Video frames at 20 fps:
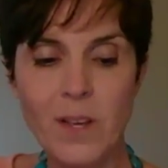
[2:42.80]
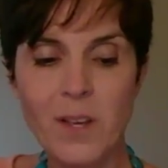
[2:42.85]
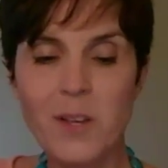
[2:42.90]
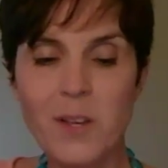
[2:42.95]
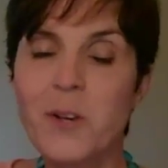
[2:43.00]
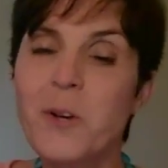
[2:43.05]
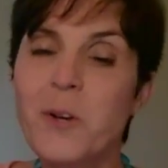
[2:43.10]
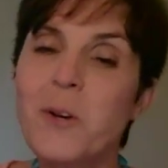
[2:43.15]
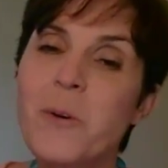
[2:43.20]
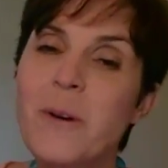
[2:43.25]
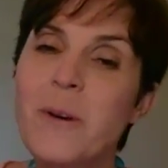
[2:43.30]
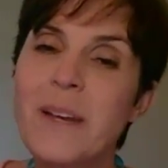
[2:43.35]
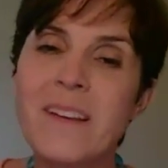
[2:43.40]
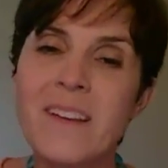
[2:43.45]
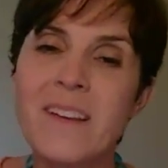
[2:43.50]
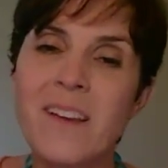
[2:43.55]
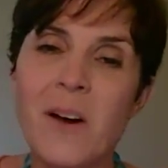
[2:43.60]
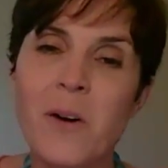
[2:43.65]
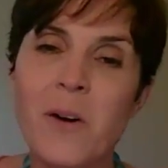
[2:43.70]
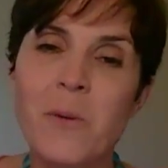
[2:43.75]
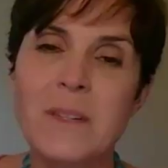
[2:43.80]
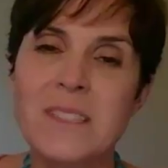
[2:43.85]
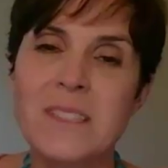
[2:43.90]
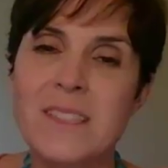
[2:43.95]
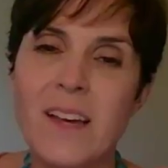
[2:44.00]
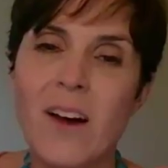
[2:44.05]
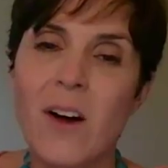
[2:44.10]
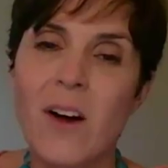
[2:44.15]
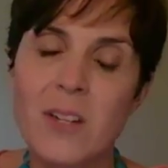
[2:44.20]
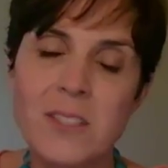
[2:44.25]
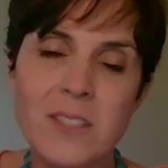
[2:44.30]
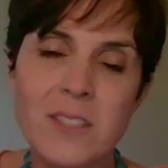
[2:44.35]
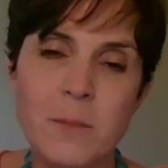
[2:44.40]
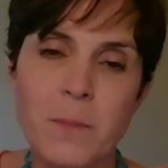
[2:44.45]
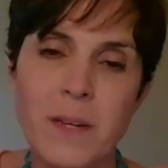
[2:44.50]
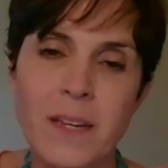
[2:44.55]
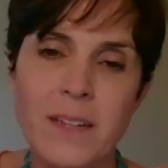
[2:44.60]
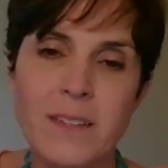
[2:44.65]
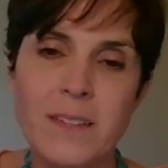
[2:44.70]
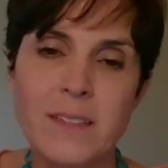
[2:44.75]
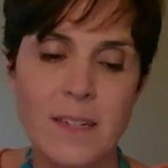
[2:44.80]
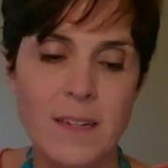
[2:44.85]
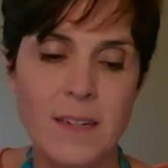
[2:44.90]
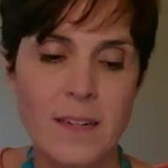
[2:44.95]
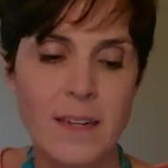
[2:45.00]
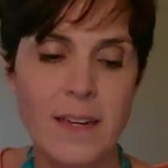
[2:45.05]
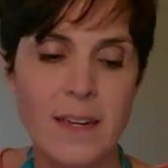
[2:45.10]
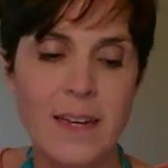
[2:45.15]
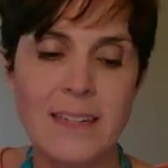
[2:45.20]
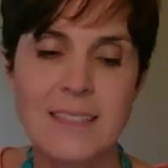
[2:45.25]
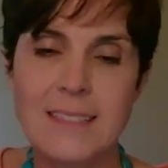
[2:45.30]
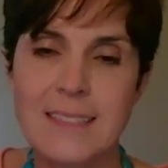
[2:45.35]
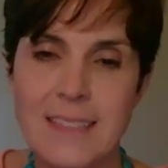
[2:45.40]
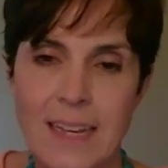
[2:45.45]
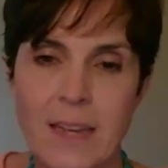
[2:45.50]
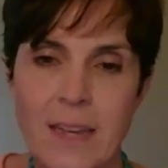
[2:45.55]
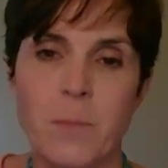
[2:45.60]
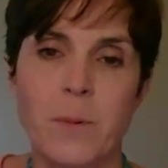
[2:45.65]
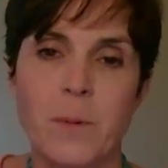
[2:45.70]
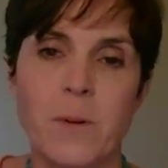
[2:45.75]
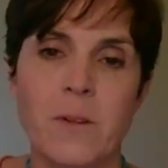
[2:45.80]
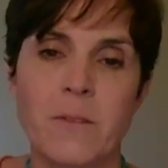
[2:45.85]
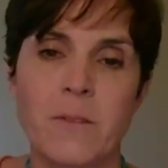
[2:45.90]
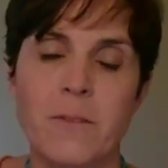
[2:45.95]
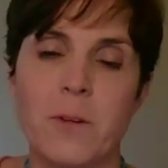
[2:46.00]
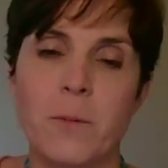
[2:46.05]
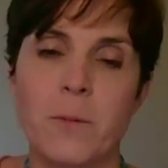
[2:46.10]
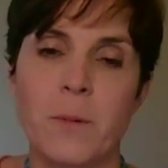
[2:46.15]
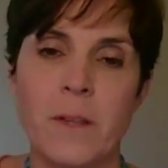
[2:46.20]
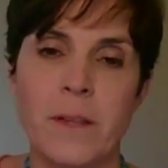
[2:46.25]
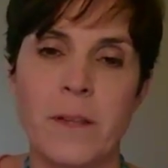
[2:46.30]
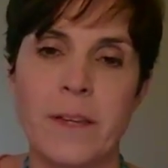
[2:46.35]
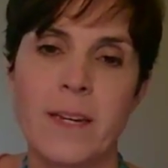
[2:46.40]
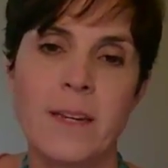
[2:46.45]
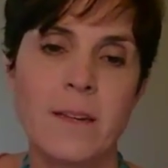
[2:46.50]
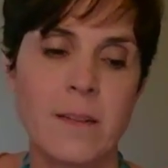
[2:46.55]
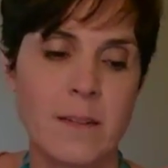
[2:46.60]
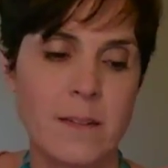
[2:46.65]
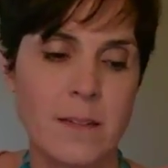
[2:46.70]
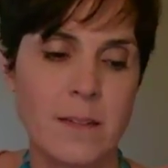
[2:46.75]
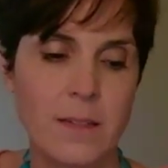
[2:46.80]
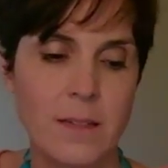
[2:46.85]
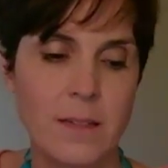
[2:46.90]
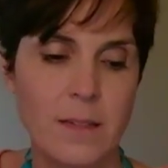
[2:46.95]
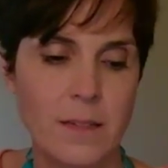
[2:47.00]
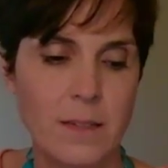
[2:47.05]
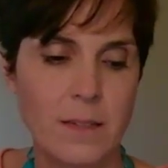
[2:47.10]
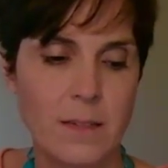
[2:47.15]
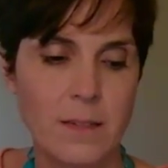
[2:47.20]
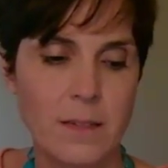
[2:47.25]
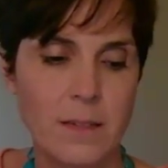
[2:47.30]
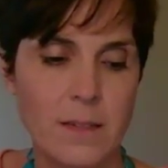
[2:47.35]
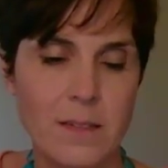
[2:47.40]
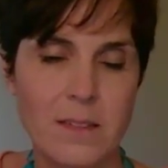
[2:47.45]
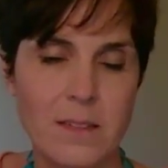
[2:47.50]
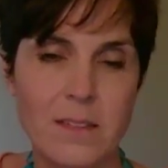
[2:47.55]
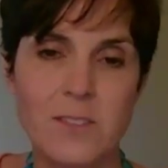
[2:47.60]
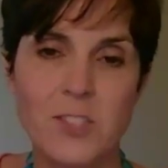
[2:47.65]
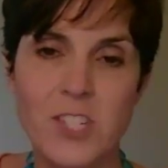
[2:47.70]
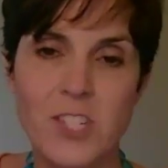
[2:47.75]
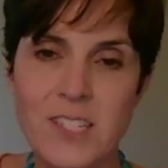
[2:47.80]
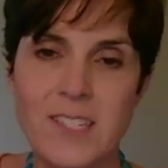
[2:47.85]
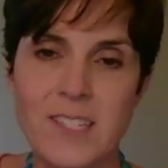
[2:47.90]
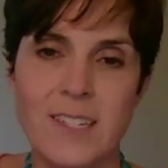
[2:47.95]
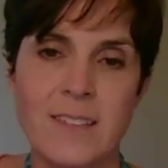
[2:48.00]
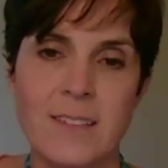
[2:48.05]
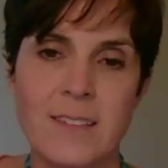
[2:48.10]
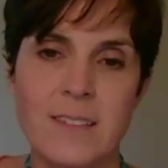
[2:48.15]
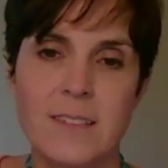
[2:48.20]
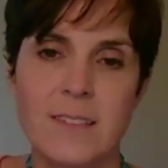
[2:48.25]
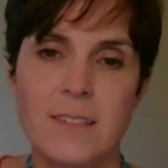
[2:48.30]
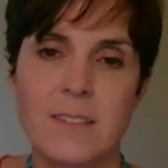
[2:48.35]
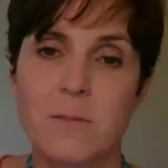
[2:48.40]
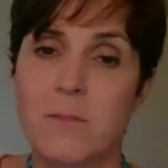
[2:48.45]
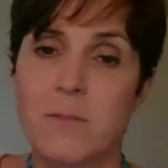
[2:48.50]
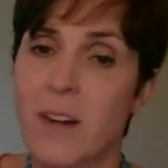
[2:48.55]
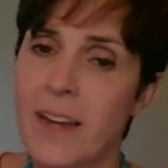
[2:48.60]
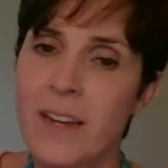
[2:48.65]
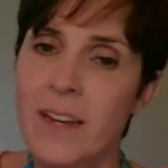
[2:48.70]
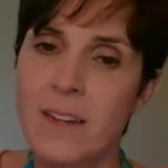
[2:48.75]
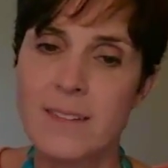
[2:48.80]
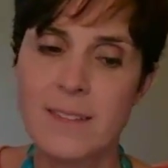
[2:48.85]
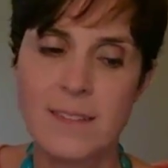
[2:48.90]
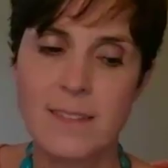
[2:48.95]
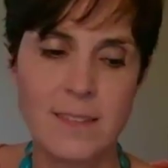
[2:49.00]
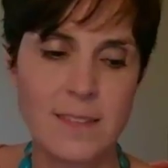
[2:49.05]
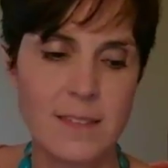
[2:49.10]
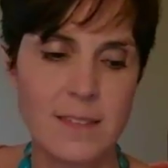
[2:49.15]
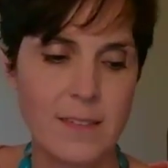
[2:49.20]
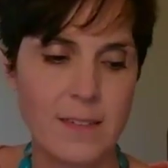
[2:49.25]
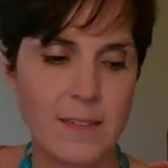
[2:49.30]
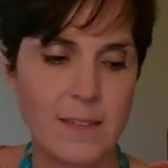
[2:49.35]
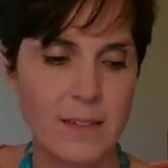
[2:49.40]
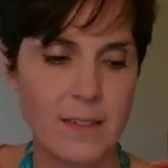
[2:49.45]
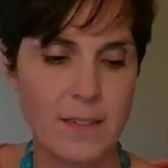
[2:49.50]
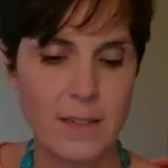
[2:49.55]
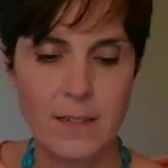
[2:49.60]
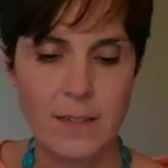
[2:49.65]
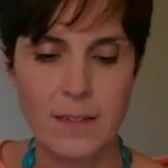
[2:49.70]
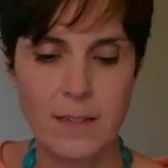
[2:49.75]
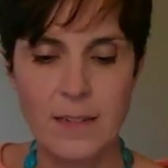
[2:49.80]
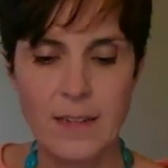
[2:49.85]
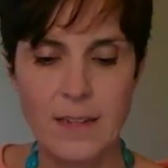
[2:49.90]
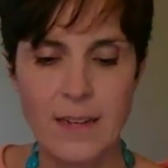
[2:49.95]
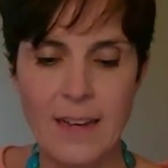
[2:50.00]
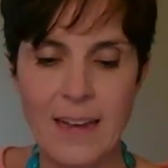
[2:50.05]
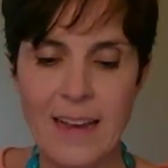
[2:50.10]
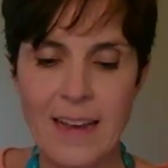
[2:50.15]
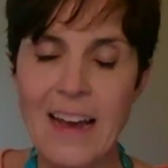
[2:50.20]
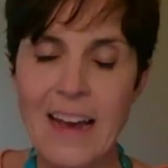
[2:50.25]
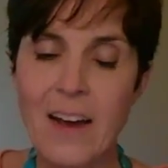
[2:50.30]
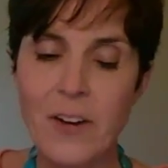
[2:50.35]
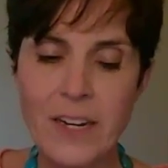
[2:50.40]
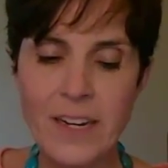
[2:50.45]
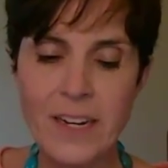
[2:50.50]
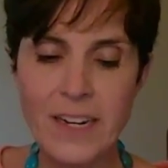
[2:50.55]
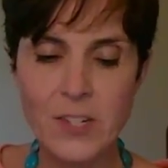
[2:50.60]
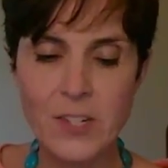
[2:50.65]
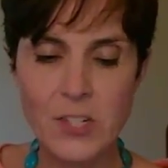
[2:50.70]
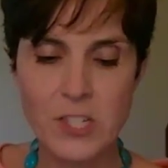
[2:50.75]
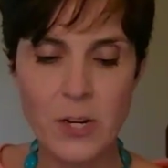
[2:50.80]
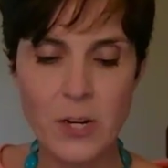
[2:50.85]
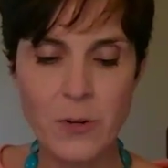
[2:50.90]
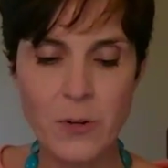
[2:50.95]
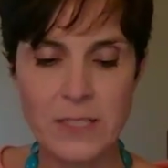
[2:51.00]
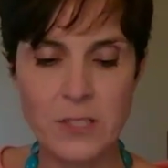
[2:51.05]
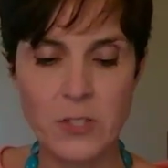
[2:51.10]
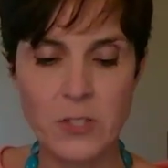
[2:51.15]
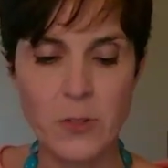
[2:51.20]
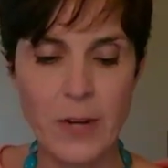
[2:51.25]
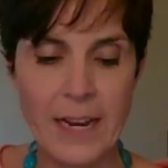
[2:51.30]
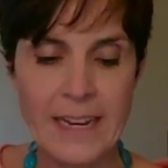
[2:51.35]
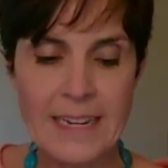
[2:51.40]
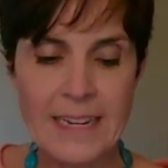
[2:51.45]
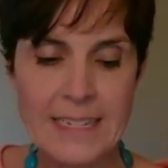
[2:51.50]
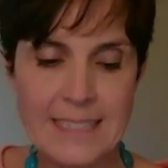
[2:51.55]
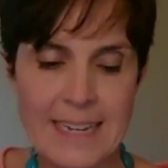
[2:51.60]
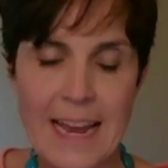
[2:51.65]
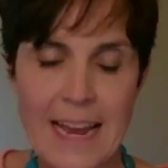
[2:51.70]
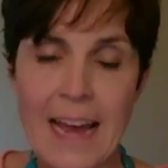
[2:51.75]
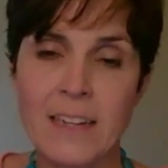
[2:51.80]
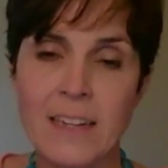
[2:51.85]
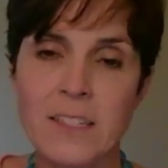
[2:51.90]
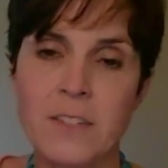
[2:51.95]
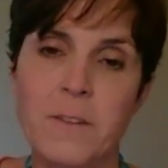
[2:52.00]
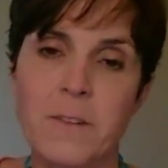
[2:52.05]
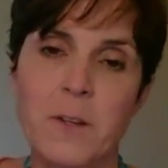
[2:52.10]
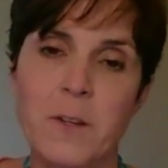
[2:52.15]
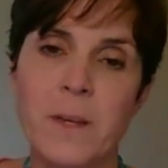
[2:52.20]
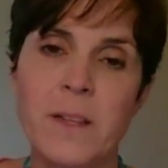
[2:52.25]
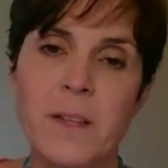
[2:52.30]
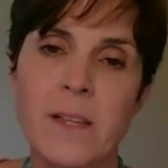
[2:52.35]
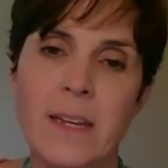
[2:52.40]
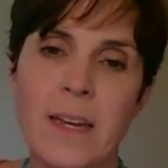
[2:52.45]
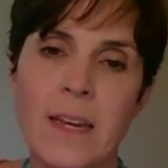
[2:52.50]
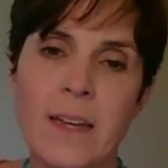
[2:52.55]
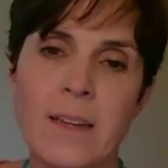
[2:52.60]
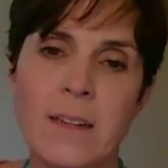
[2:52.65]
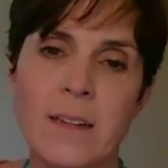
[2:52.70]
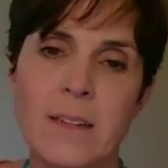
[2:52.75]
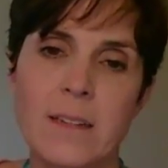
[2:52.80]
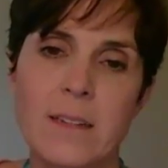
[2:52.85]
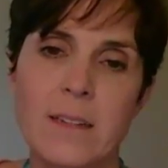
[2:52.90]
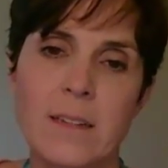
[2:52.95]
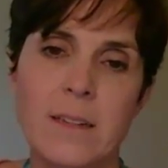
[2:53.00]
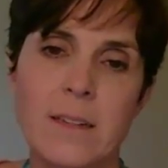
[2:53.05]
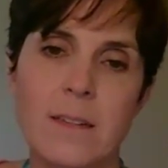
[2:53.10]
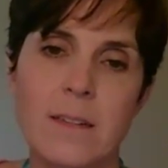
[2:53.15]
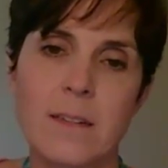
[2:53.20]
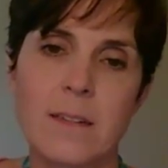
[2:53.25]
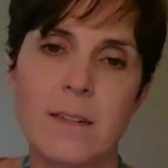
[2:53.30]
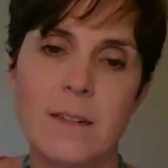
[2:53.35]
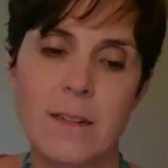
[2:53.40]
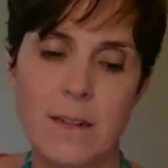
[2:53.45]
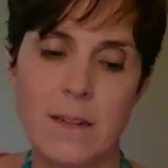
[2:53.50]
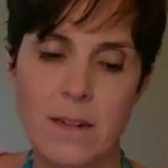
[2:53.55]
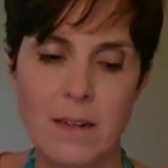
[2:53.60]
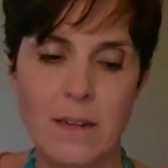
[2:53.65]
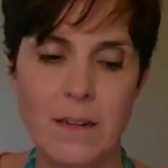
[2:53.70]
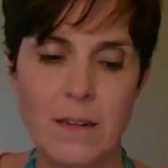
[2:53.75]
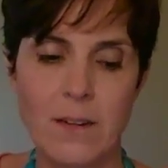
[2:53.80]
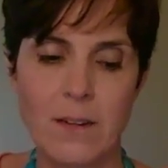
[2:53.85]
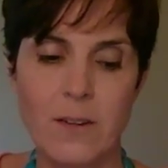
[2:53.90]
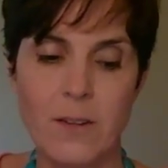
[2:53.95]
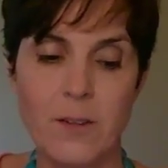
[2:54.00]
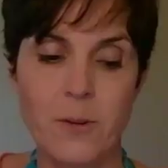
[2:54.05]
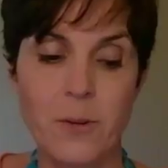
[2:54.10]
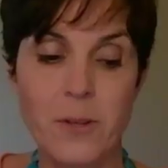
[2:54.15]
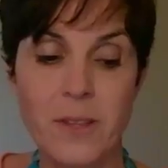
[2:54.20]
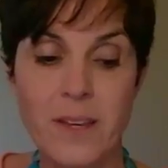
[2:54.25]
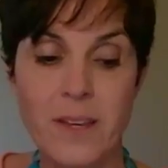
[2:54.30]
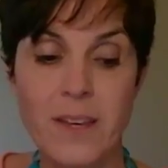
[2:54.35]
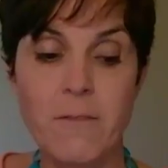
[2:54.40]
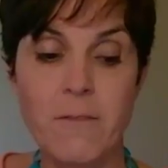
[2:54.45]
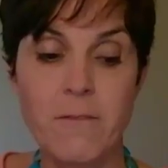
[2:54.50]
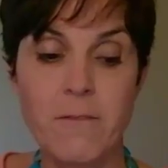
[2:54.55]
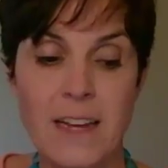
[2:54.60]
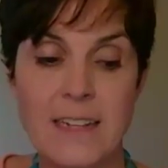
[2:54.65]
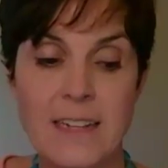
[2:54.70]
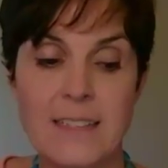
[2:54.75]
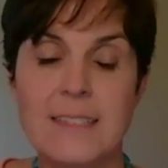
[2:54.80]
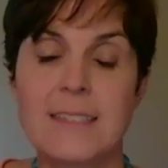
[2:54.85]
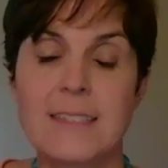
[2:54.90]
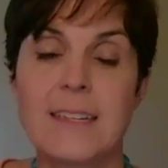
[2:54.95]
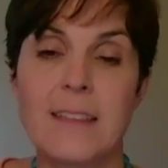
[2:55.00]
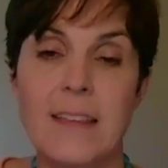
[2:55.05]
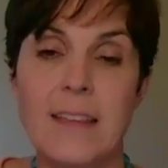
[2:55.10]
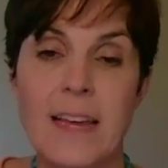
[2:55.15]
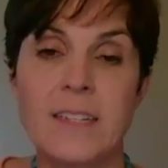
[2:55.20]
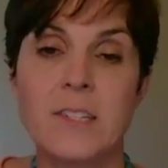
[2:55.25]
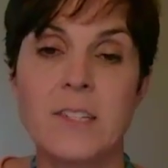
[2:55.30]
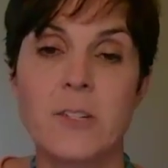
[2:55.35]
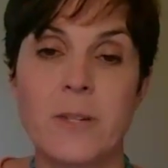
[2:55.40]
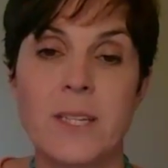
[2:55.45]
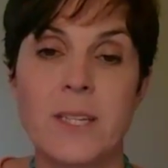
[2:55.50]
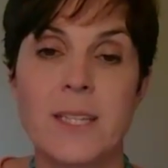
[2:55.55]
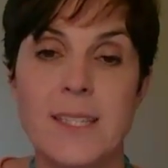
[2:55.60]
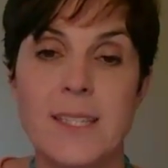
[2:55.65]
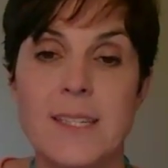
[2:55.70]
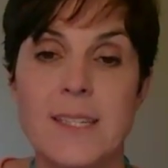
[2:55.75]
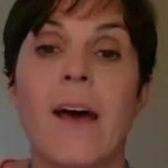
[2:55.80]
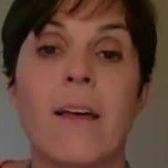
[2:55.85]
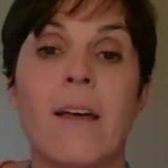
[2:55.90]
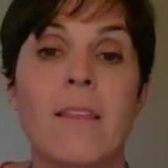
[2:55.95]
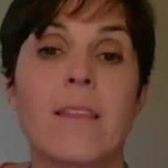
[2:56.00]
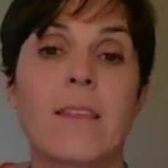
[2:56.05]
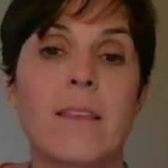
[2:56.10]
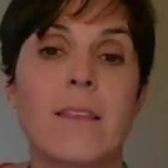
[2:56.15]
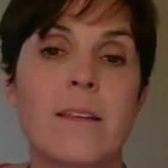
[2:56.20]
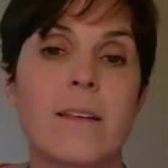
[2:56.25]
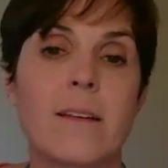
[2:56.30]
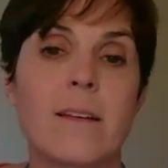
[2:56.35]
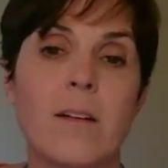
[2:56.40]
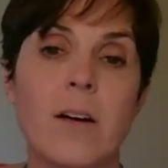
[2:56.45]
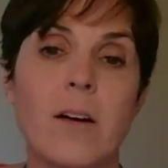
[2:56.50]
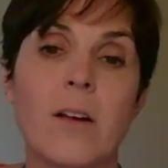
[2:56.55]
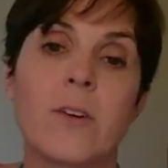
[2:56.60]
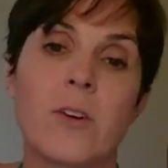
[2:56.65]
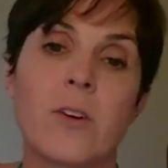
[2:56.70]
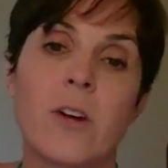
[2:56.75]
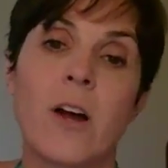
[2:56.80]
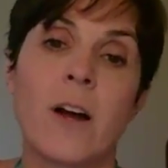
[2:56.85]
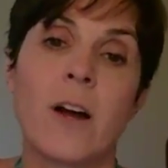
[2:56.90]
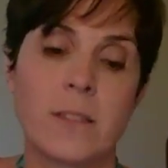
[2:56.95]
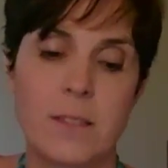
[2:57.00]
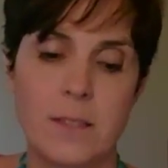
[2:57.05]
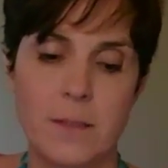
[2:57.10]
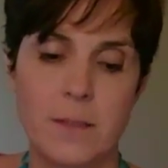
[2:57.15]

Who do we know was the ultimate example of humility? Jesus, right? How did he show his greatest act of humility? Through the events that led to his death on the cross.